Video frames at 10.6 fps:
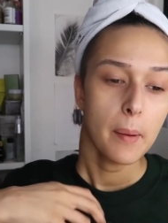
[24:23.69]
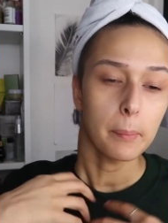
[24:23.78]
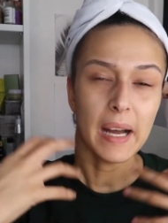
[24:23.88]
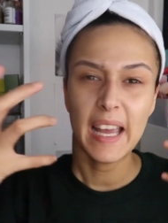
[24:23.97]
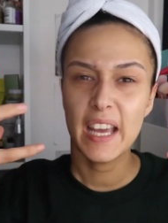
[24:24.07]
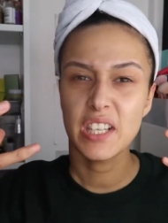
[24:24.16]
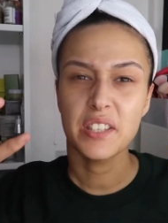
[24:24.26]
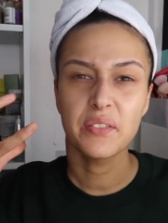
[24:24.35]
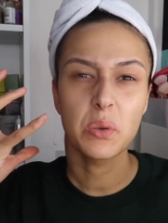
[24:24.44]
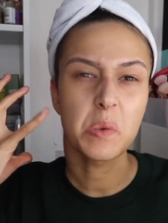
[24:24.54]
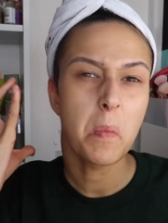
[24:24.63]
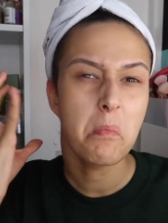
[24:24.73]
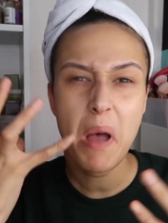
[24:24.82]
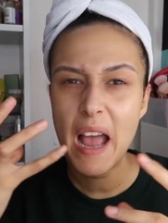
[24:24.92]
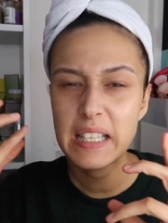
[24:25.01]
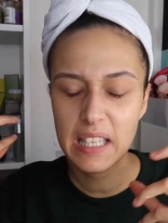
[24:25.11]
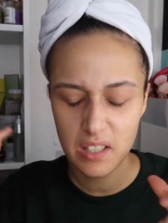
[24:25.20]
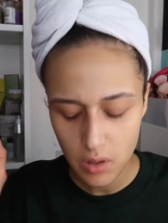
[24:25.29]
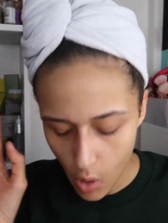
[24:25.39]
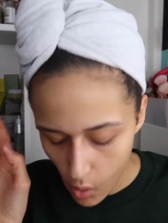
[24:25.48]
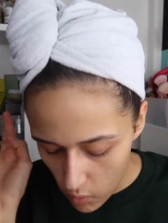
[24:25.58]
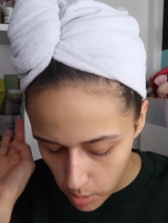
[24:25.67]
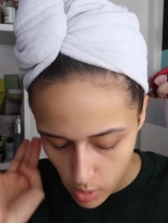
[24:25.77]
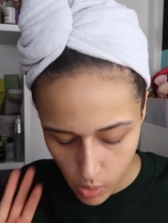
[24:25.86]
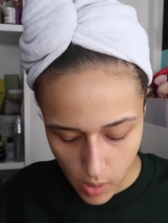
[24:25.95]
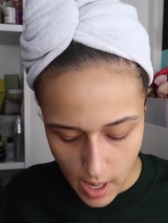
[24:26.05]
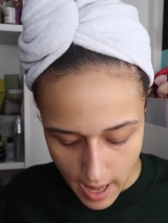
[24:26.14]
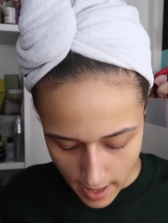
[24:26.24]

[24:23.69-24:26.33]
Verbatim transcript: my hair just feels matted and horrible